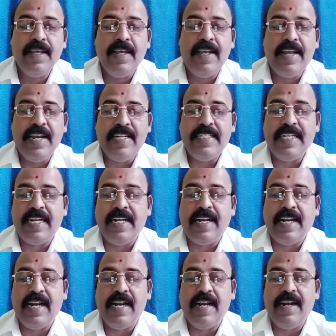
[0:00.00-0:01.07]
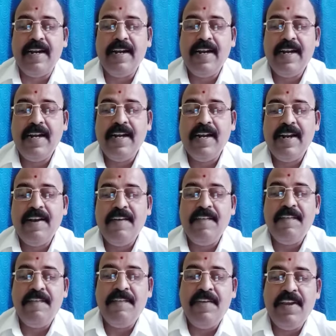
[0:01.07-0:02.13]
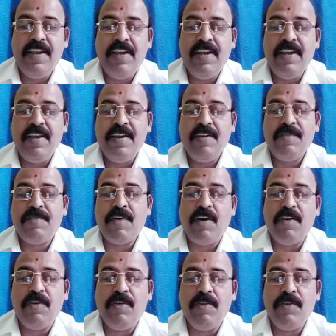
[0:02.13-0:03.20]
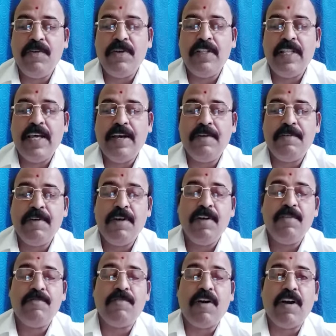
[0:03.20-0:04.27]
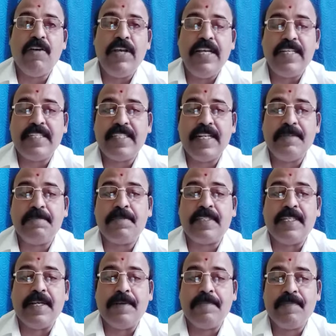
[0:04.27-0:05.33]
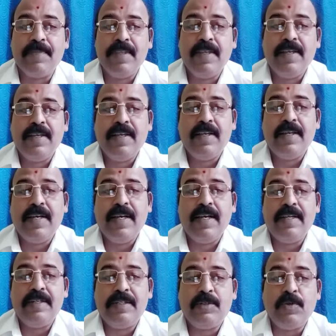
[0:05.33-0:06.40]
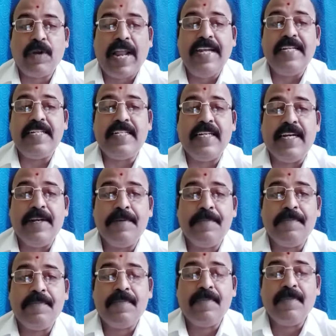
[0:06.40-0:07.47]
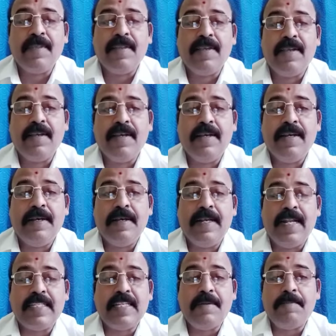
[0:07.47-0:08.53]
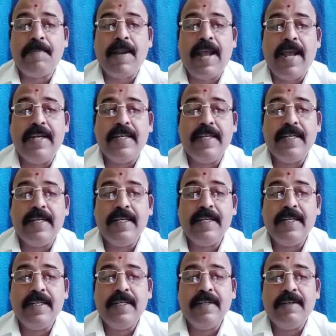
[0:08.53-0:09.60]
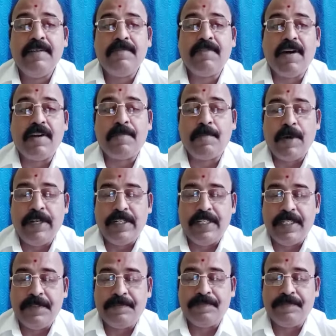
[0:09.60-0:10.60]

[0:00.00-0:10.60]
In general, we follow the following steps to write a lesson plan for poetry.